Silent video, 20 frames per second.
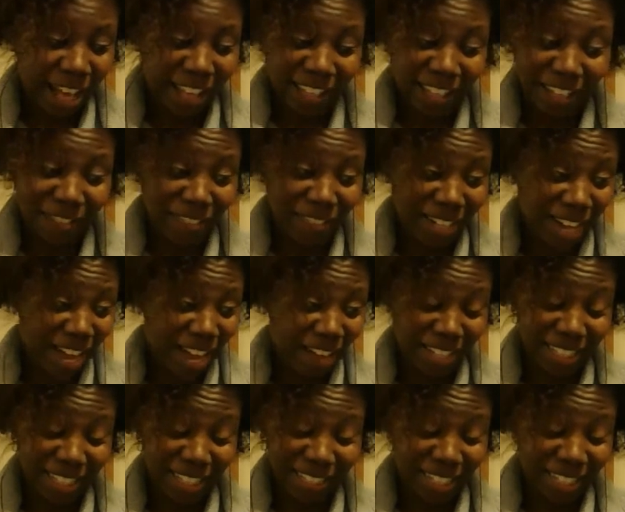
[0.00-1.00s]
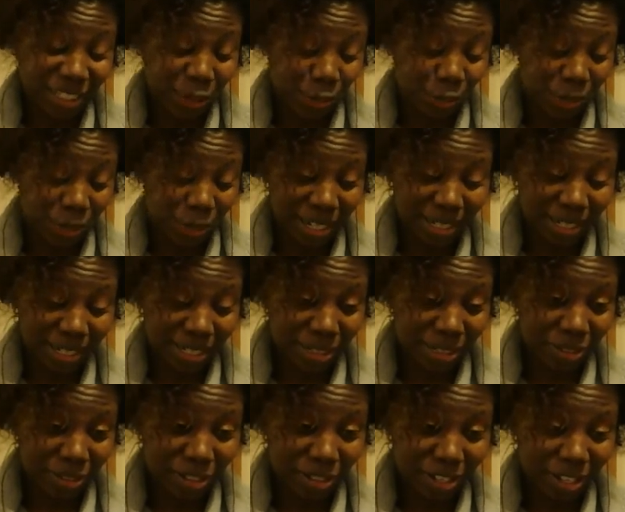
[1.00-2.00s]
even heavy lace weight
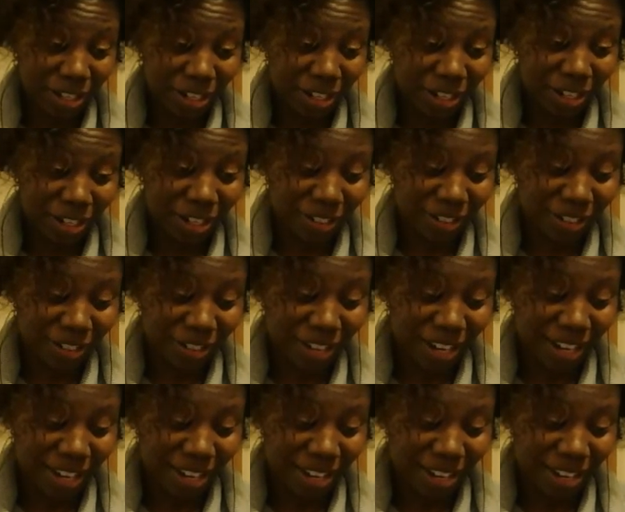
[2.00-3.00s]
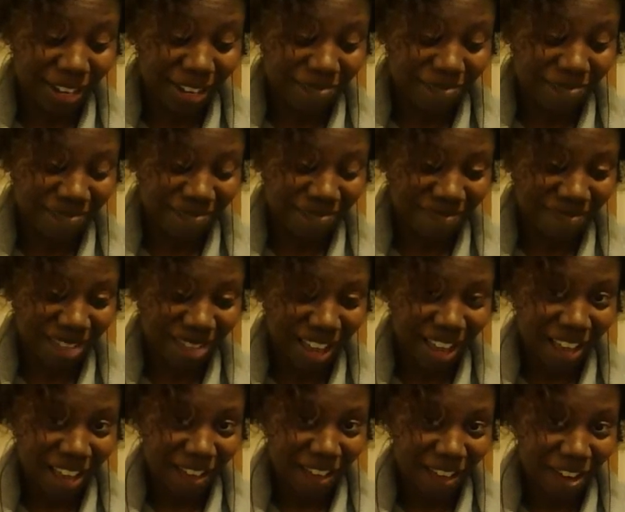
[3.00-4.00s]
or
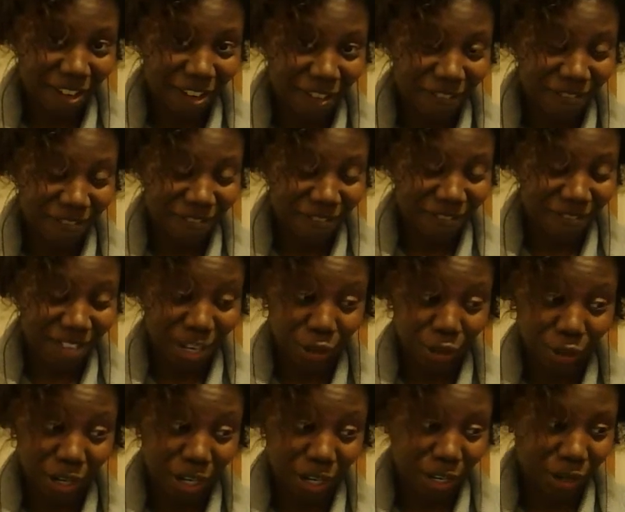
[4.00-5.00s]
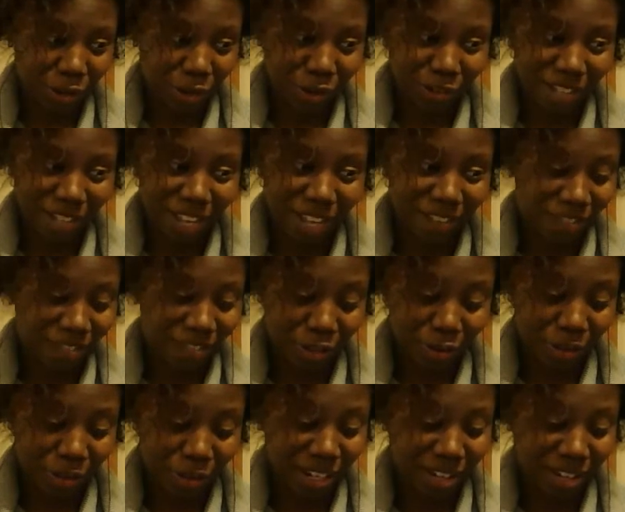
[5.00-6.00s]
fingering or light
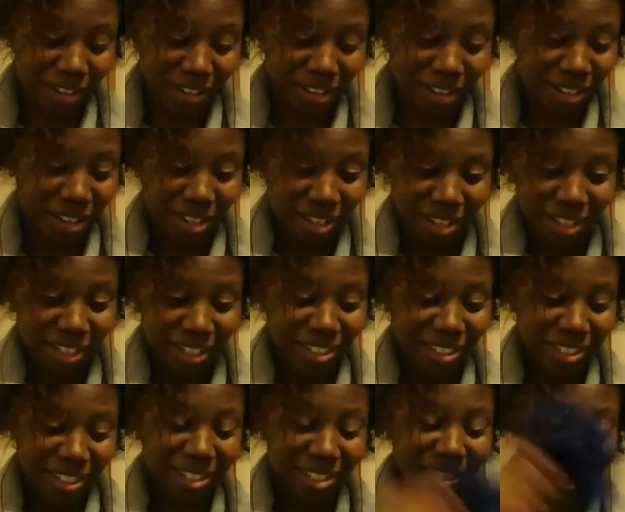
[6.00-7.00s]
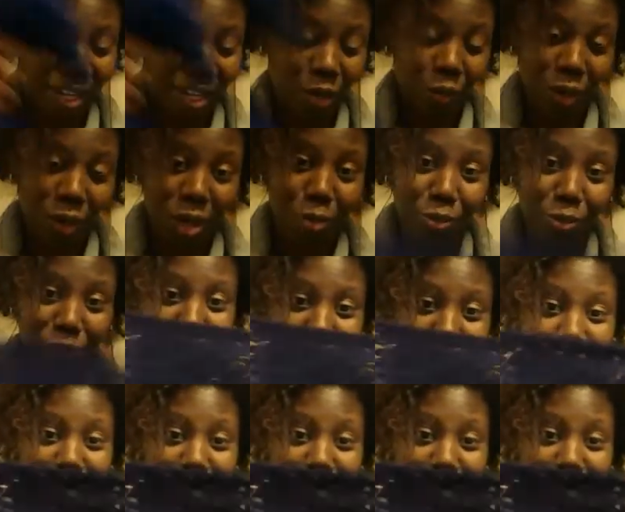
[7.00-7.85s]
fingering. It's going to take a while before